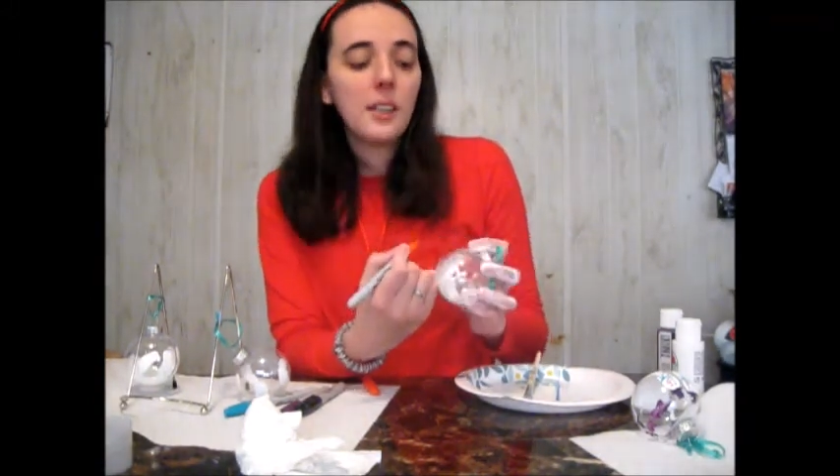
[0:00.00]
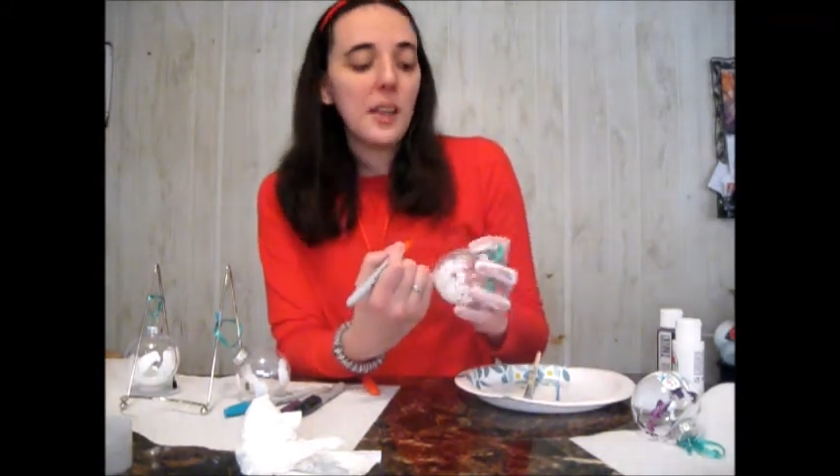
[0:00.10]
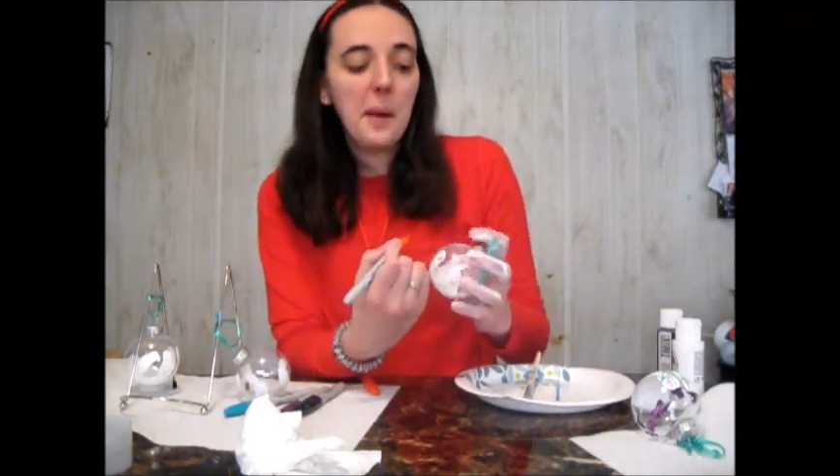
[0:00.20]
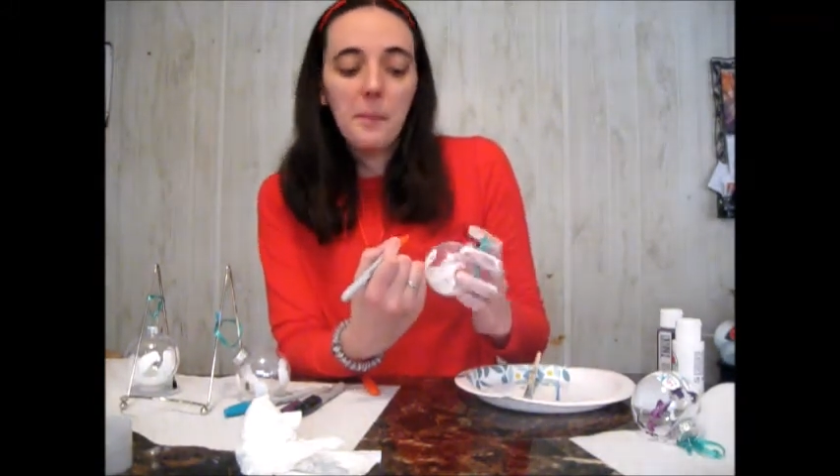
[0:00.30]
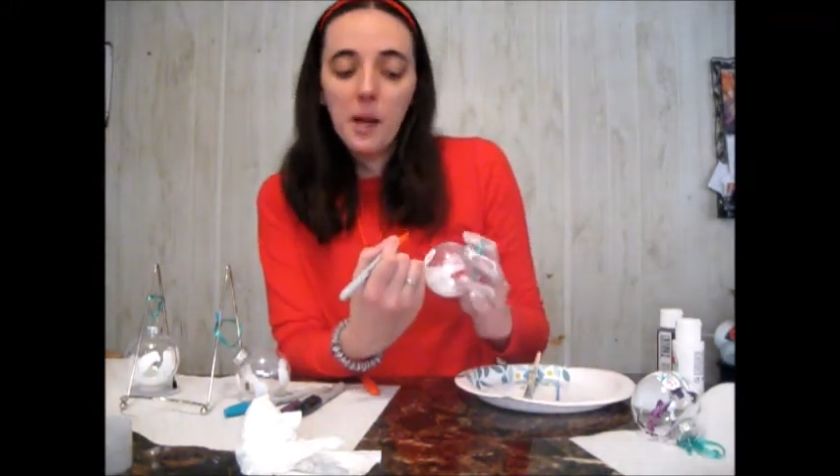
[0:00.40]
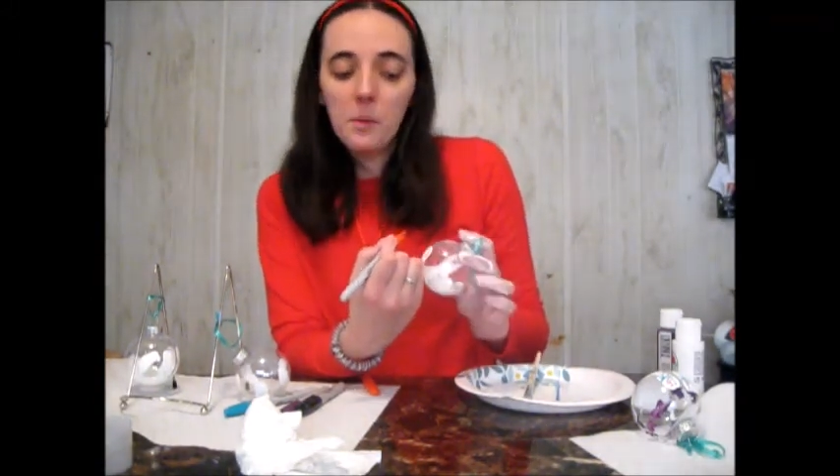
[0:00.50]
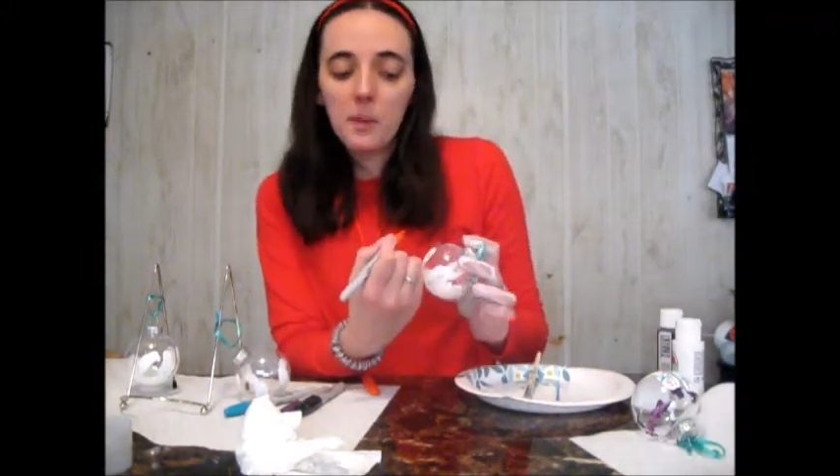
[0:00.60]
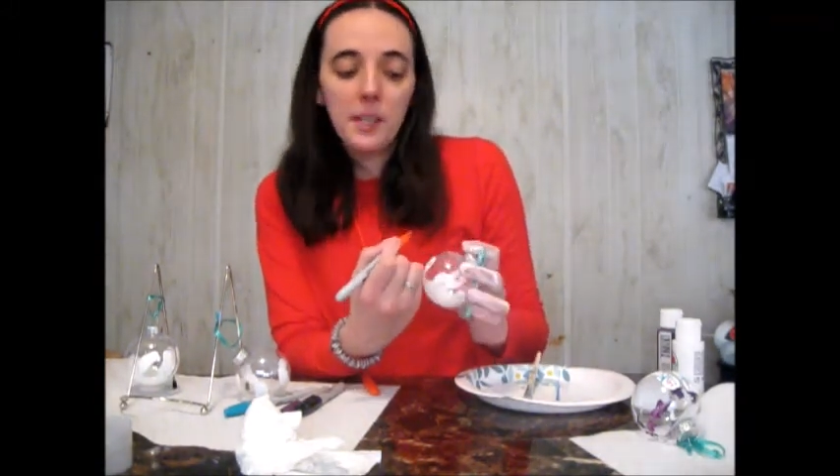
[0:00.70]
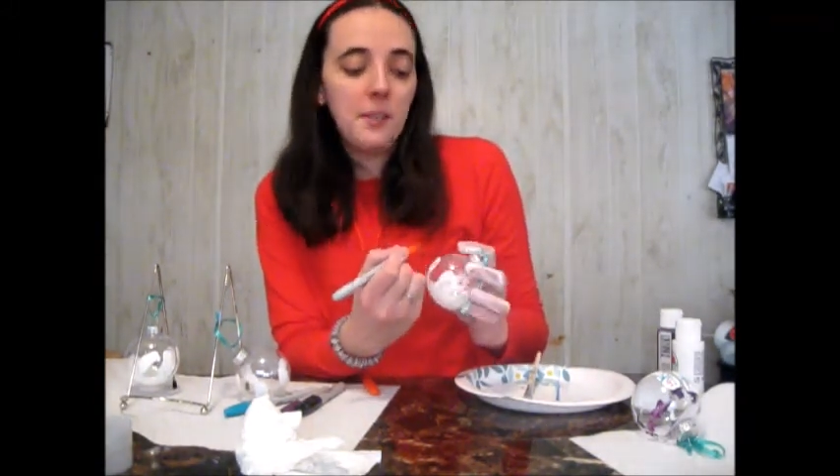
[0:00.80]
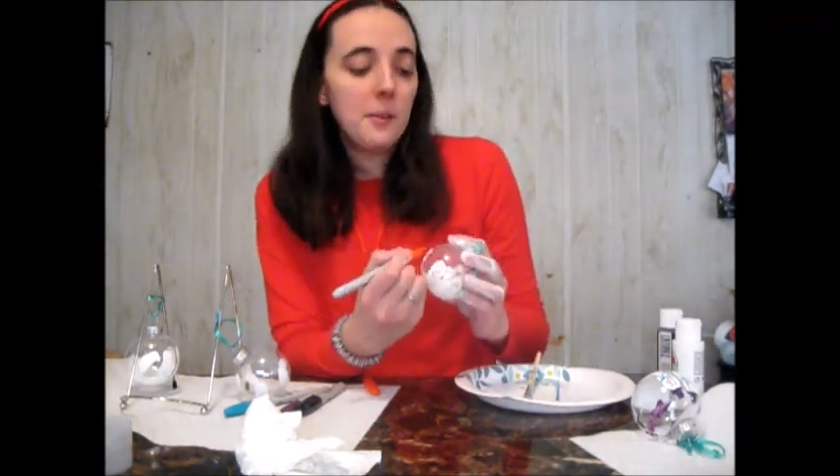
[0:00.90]
that might
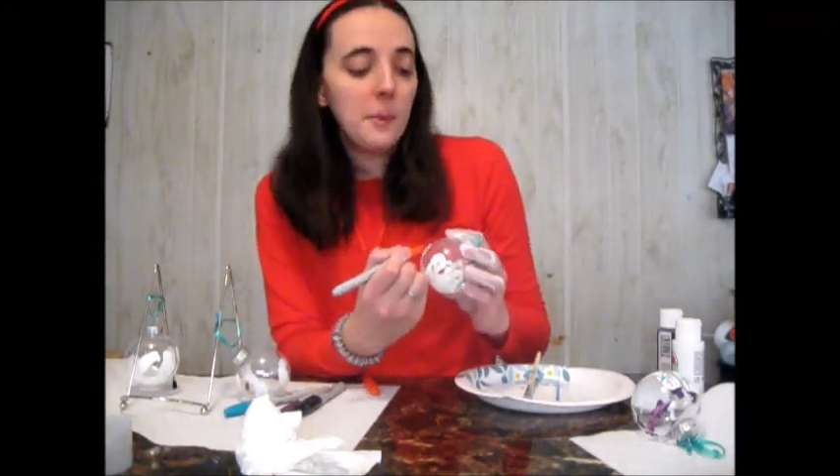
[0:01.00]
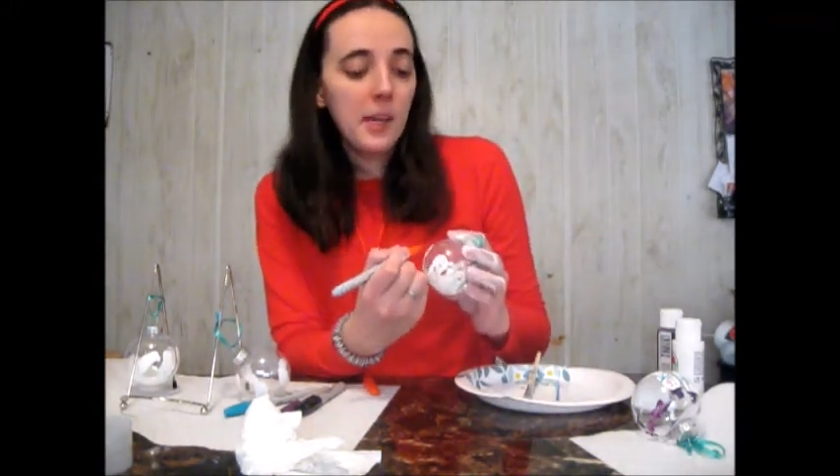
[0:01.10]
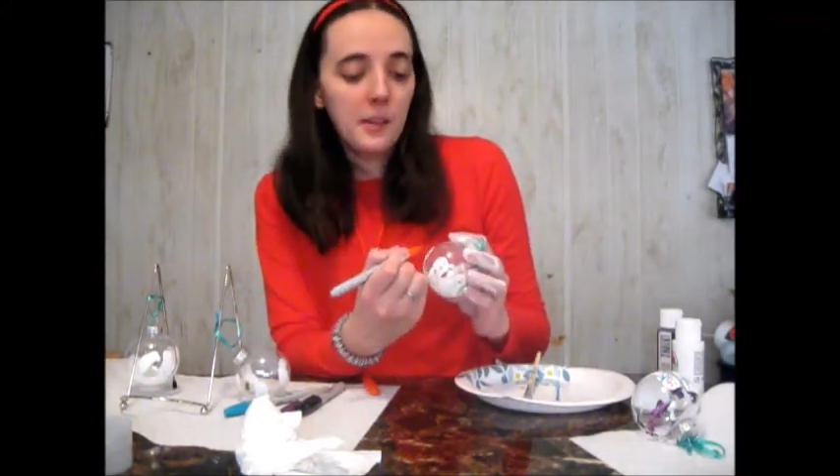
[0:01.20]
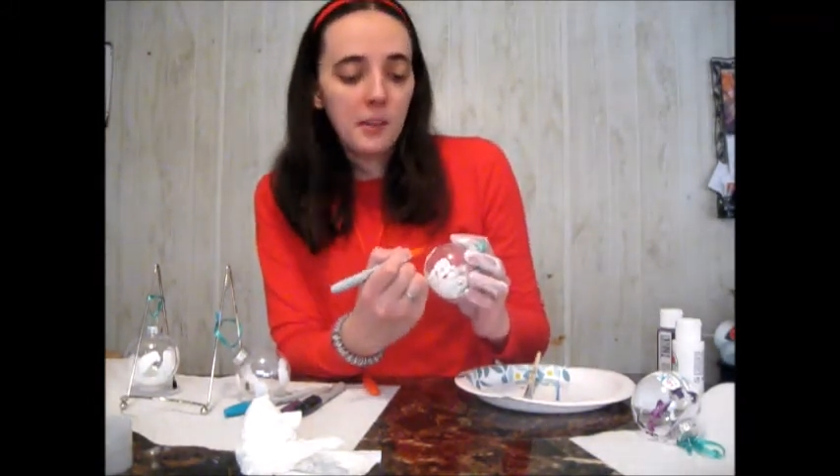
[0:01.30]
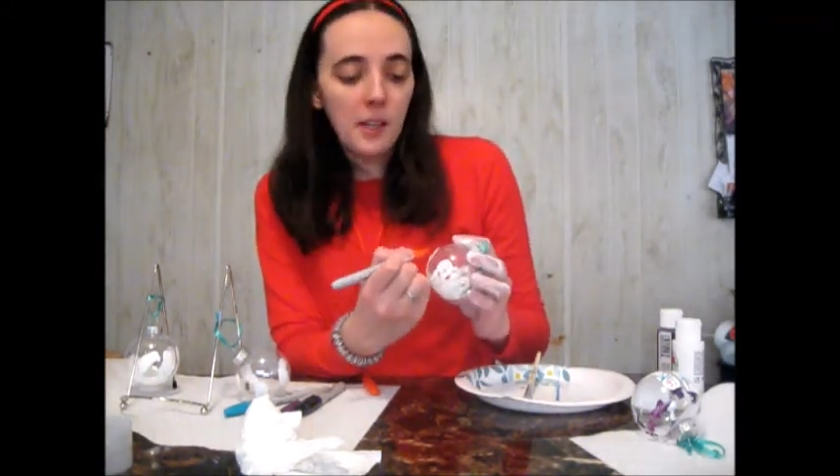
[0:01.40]
work even better.